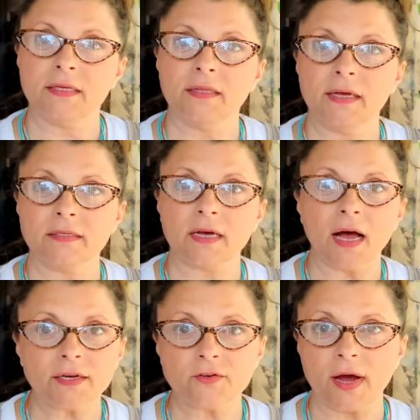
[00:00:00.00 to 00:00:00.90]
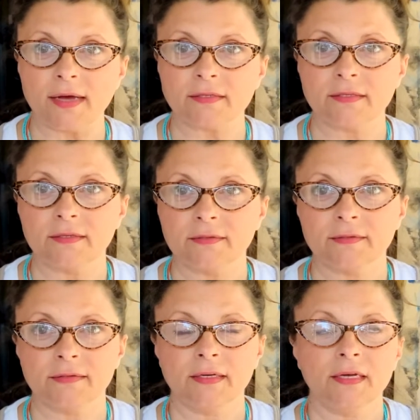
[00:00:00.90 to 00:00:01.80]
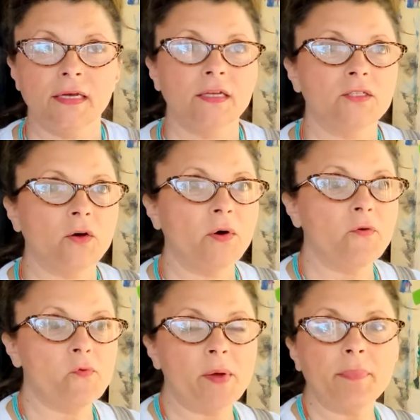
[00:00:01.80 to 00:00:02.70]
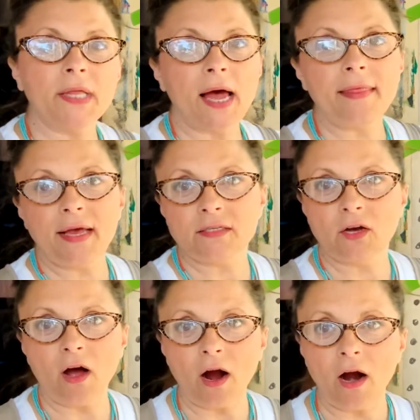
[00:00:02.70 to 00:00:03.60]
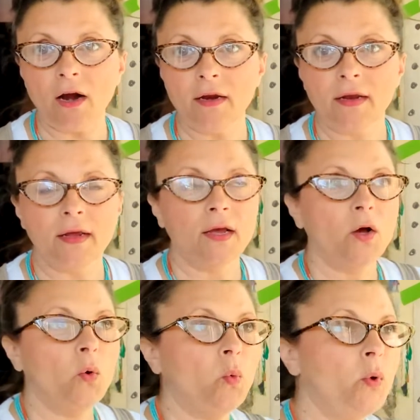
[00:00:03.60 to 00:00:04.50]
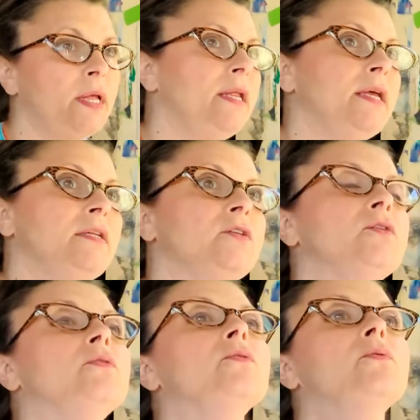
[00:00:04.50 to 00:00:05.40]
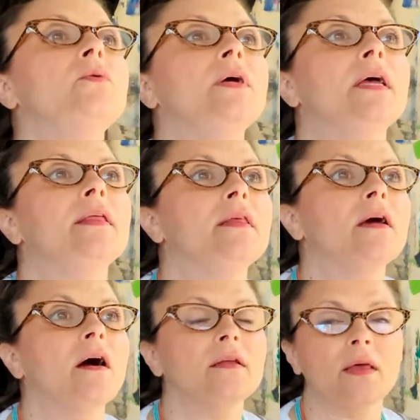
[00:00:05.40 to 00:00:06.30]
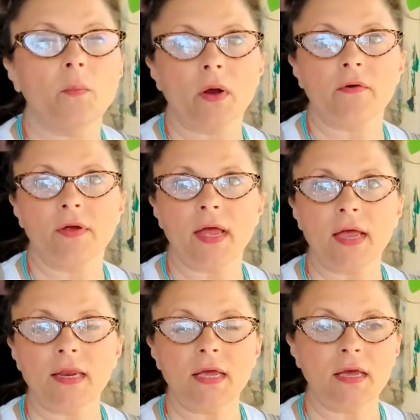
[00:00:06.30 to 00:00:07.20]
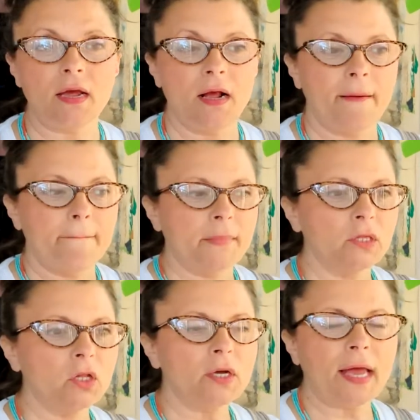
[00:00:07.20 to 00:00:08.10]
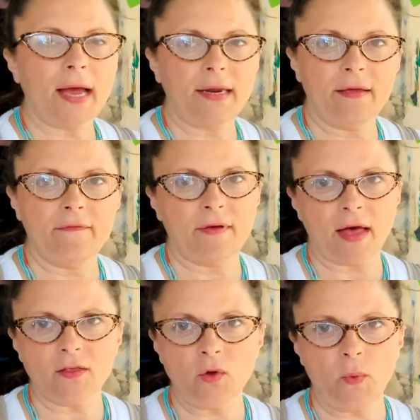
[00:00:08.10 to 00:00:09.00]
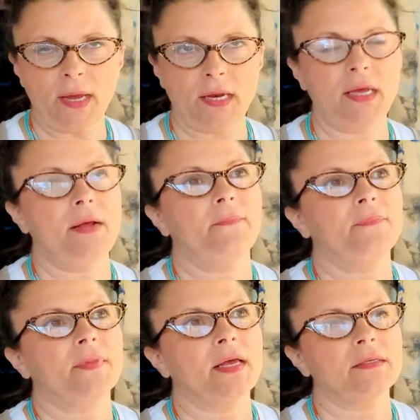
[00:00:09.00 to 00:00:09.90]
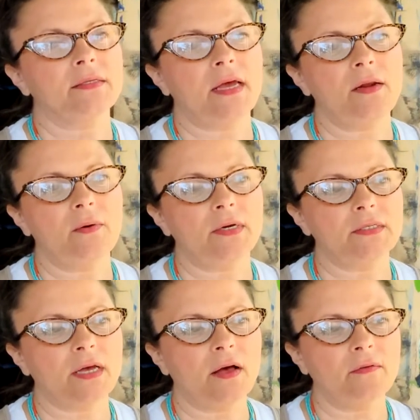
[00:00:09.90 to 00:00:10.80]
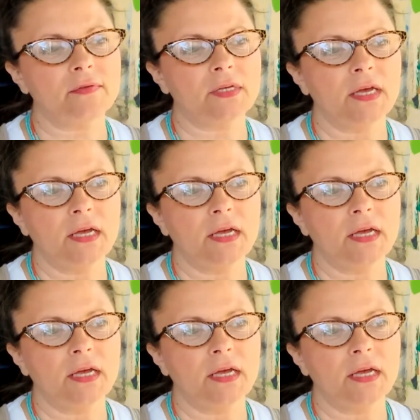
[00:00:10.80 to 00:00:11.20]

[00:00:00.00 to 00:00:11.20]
it likes contrast. So if we apply that to art, we need to, in the art that we're creating, look at it, evaluate it, and say to ourselves,